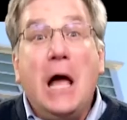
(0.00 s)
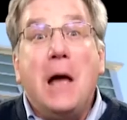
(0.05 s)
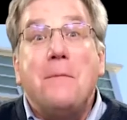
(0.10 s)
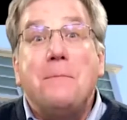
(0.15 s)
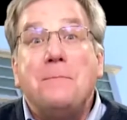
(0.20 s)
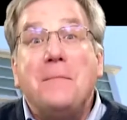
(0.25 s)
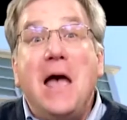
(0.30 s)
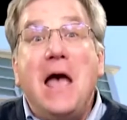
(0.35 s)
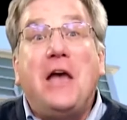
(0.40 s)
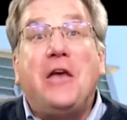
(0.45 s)

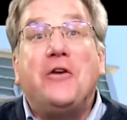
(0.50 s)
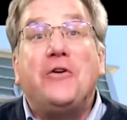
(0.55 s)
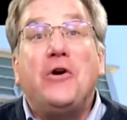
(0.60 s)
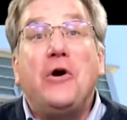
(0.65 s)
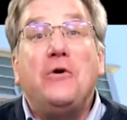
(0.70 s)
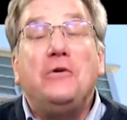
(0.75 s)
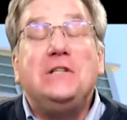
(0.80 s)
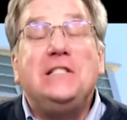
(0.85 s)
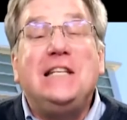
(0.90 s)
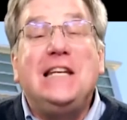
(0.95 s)
Make your
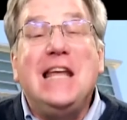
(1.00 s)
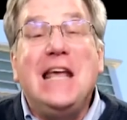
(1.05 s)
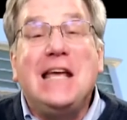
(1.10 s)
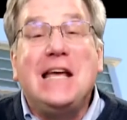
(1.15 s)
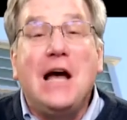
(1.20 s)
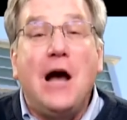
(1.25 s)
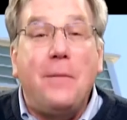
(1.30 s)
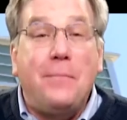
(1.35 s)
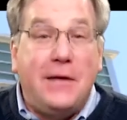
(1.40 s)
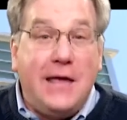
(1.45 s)
own
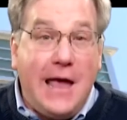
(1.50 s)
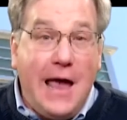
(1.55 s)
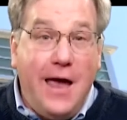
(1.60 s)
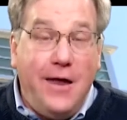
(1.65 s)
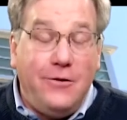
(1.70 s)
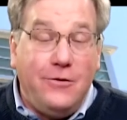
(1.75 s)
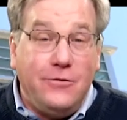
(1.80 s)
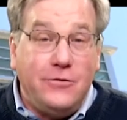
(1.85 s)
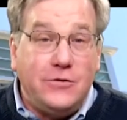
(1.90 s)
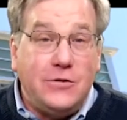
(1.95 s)
teacup
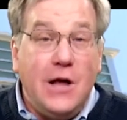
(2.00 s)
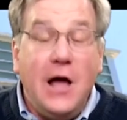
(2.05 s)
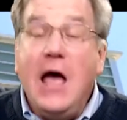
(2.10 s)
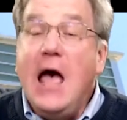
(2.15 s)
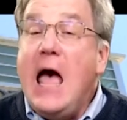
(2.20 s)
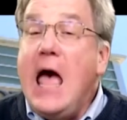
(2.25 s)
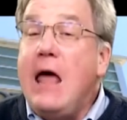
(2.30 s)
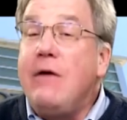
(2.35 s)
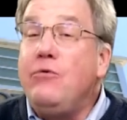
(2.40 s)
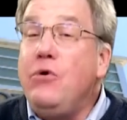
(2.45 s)
candles.
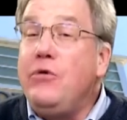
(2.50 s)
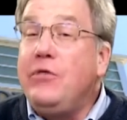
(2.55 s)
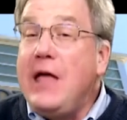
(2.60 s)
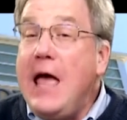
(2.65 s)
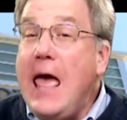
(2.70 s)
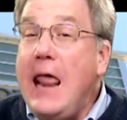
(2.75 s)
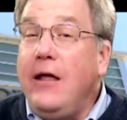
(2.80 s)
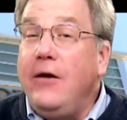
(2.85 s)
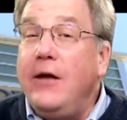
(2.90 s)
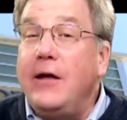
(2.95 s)
And Ruth
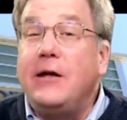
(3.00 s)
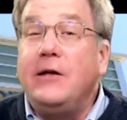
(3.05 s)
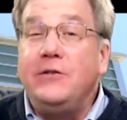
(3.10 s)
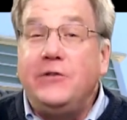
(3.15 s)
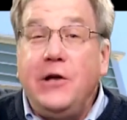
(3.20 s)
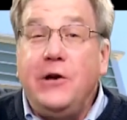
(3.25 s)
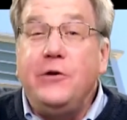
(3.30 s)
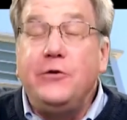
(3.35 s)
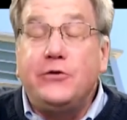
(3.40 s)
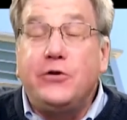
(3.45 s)
Annalick
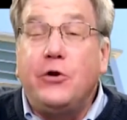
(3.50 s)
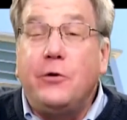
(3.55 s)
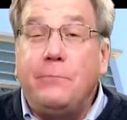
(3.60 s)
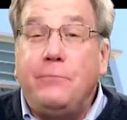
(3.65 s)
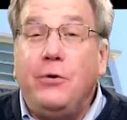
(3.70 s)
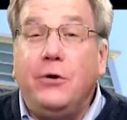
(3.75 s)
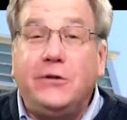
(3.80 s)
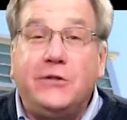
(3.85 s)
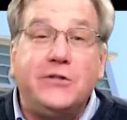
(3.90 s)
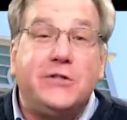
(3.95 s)
continues her
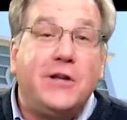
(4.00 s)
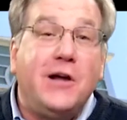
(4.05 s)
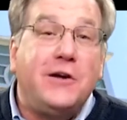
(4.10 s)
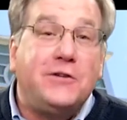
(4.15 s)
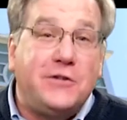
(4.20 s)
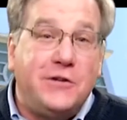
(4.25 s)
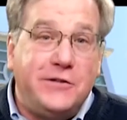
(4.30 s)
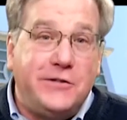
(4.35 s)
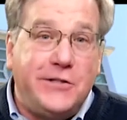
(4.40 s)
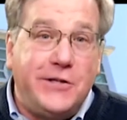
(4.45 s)
book
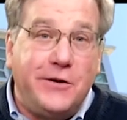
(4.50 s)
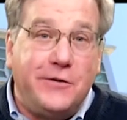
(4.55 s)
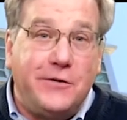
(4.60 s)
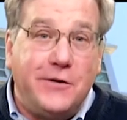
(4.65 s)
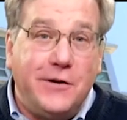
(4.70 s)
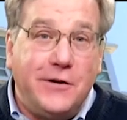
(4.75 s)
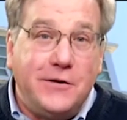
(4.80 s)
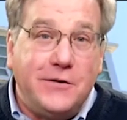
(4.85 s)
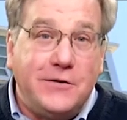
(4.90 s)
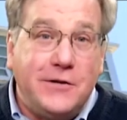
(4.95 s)
discussion series.
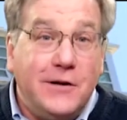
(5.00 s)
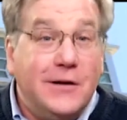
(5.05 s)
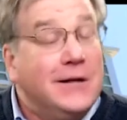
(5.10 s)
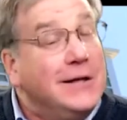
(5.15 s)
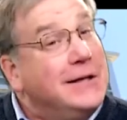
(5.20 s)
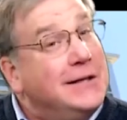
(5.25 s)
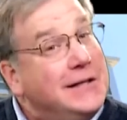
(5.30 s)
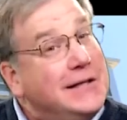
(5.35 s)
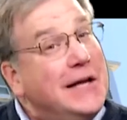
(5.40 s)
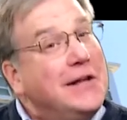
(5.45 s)

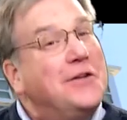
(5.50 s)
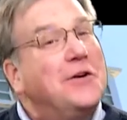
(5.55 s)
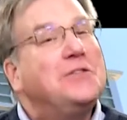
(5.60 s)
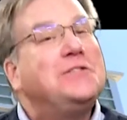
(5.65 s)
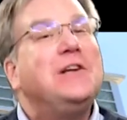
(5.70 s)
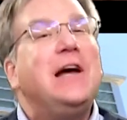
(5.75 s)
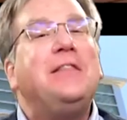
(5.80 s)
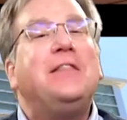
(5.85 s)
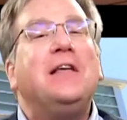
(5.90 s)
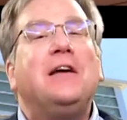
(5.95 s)
It looks
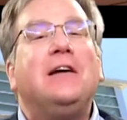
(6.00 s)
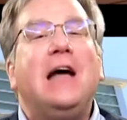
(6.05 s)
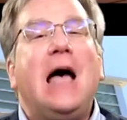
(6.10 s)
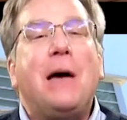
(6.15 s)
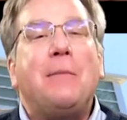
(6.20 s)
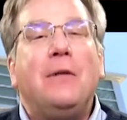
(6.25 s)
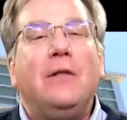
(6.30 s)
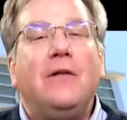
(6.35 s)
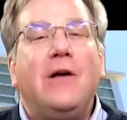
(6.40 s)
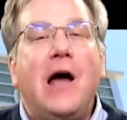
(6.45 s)
like the
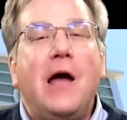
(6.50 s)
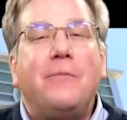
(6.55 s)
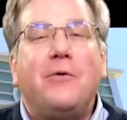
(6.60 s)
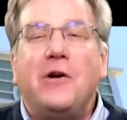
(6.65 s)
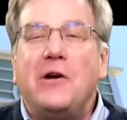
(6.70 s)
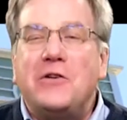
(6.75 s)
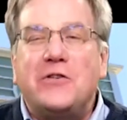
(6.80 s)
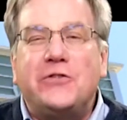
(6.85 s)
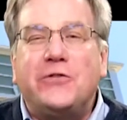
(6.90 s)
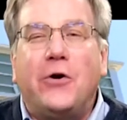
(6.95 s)
Gladwin
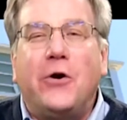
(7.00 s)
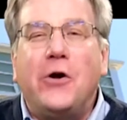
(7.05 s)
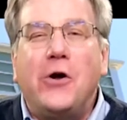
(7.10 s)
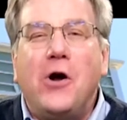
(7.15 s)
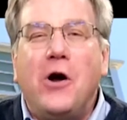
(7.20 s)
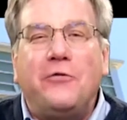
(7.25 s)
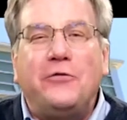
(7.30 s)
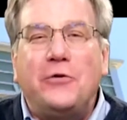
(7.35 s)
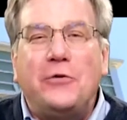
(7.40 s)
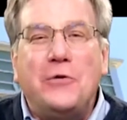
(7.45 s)
Library is starting
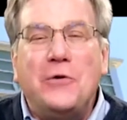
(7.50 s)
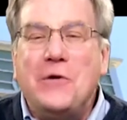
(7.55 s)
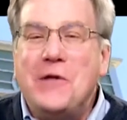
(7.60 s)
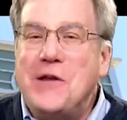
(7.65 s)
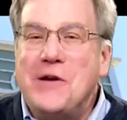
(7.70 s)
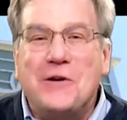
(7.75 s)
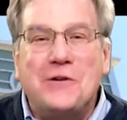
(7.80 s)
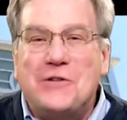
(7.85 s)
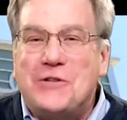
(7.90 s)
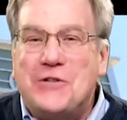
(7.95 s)
off the new
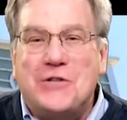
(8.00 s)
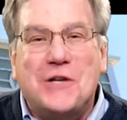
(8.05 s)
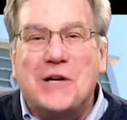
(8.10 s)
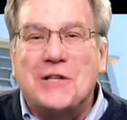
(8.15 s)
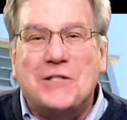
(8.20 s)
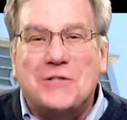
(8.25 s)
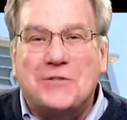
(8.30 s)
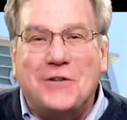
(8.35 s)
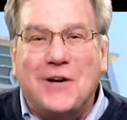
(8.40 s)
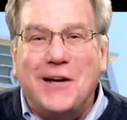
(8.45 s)
year
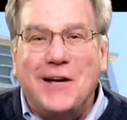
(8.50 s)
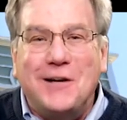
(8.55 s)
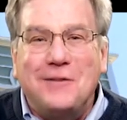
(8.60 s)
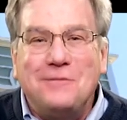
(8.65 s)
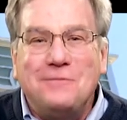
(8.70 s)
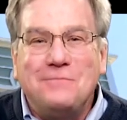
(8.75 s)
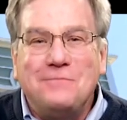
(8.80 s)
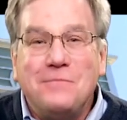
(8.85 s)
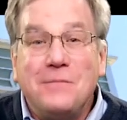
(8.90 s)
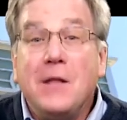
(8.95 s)
just right.
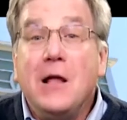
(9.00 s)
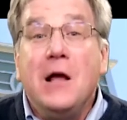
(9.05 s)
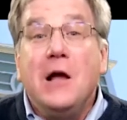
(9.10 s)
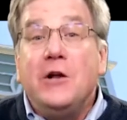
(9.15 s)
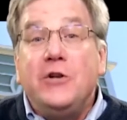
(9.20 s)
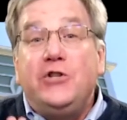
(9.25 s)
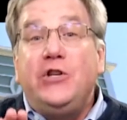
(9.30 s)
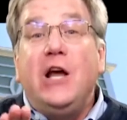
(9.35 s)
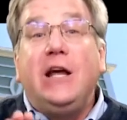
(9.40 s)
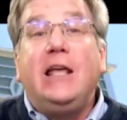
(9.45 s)

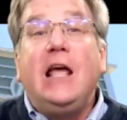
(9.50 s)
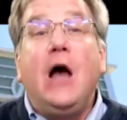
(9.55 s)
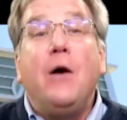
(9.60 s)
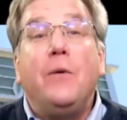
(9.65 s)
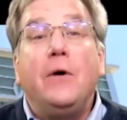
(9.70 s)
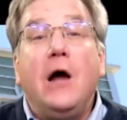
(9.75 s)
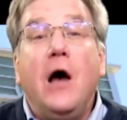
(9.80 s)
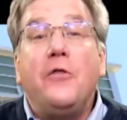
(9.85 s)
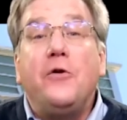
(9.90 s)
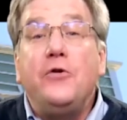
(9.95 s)
Check out what
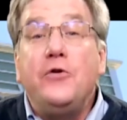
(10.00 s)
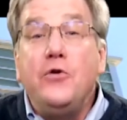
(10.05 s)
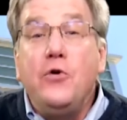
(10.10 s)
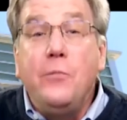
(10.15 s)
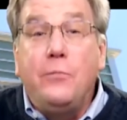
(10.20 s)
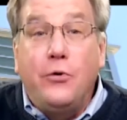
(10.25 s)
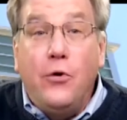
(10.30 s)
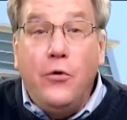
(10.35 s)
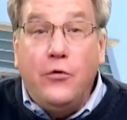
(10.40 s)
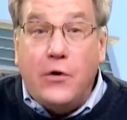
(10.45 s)
other new
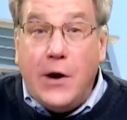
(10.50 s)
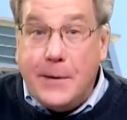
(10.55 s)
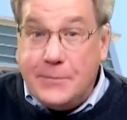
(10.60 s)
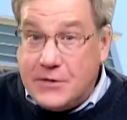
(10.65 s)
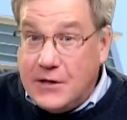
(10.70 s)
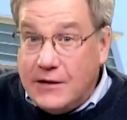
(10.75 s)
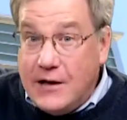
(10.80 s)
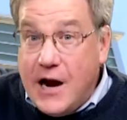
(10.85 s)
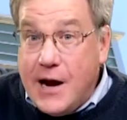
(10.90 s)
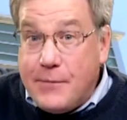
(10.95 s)
programs
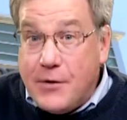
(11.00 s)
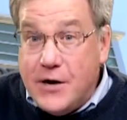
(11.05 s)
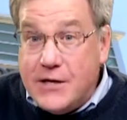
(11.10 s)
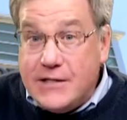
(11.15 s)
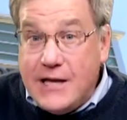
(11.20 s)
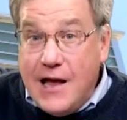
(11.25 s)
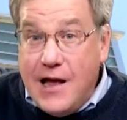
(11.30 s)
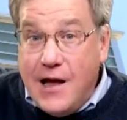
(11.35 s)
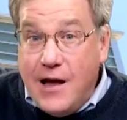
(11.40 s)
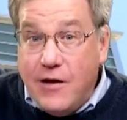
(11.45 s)
the libraries
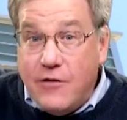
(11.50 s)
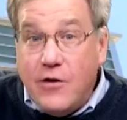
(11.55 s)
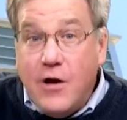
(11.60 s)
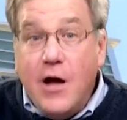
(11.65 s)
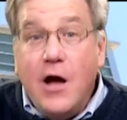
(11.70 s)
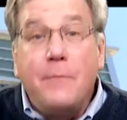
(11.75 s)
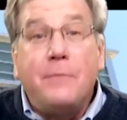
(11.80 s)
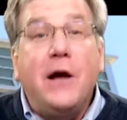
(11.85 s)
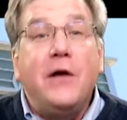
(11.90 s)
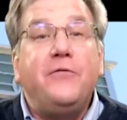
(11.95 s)
have
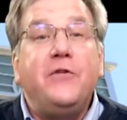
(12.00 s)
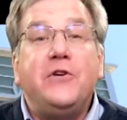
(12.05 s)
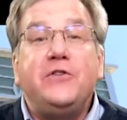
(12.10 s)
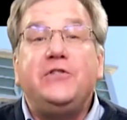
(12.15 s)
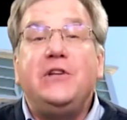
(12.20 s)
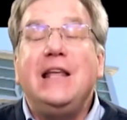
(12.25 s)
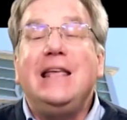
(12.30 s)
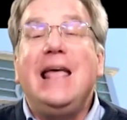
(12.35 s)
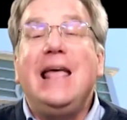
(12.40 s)
by visiting